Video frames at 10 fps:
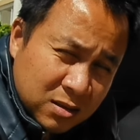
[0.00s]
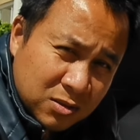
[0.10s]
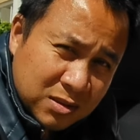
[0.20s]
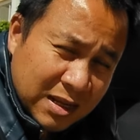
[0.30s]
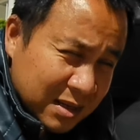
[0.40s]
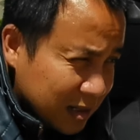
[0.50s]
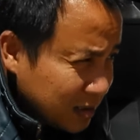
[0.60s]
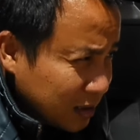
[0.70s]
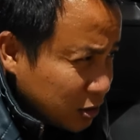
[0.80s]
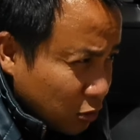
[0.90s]
So it's that
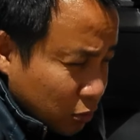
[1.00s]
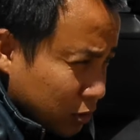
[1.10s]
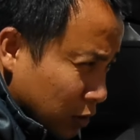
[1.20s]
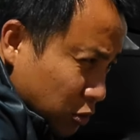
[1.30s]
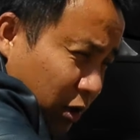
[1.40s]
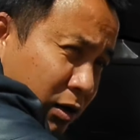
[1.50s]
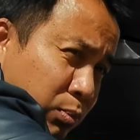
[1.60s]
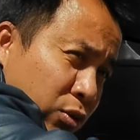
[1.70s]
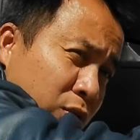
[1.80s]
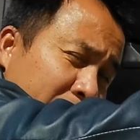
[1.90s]
easy. So don't try to
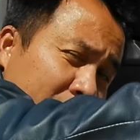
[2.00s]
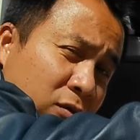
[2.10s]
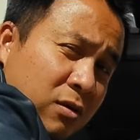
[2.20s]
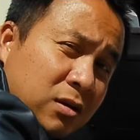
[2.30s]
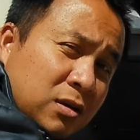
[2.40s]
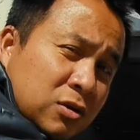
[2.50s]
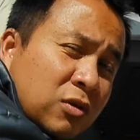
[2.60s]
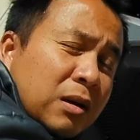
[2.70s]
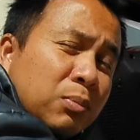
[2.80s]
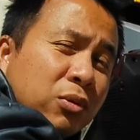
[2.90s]
pull backward,
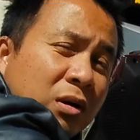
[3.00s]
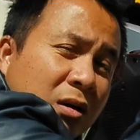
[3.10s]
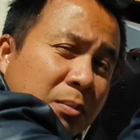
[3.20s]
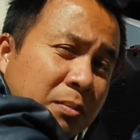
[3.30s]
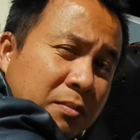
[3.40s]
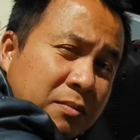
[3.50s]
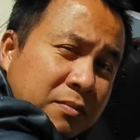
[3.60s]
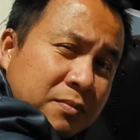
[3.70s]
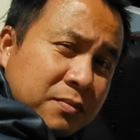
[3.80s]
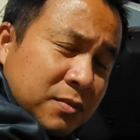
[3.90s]
try to pull up,
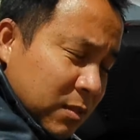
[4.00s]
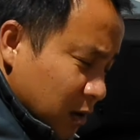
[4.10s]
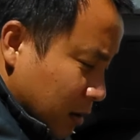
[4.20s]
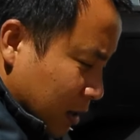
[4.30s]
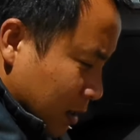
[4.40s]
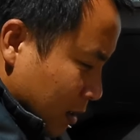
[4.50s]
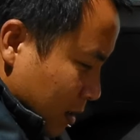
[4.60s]
okay?